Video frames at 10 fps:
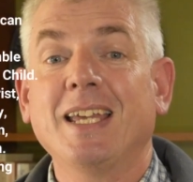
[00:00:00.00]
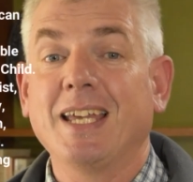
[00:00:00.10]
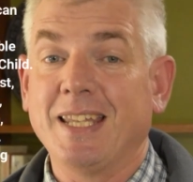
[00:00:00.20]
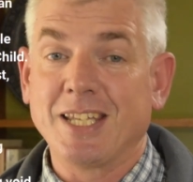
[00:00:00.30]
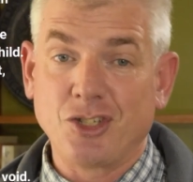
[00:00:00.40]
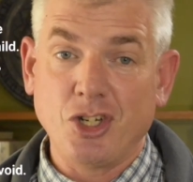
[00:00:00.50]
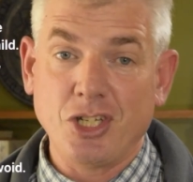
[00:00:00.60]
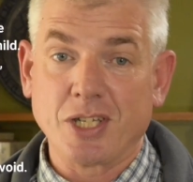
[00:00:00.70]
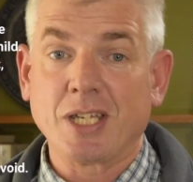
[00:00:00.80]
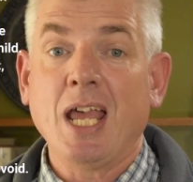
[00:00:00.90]
and that's
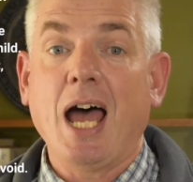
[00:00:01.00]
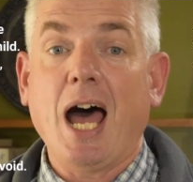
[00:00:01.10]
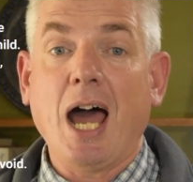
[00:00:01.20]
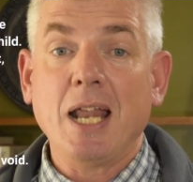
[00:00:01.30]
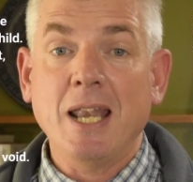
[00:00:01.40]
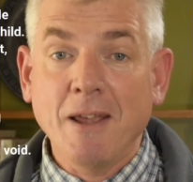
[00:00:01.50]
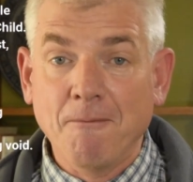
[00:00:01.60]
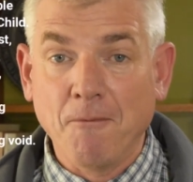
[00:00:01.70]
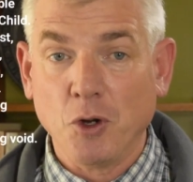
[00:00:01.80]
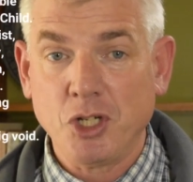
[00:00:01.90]
Jesus. I
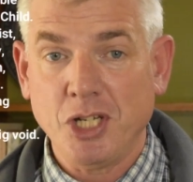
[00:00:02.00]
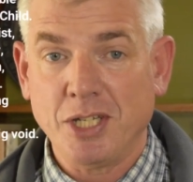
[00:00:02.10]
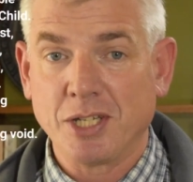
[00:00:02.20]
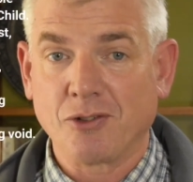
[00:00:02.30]
live for Jesus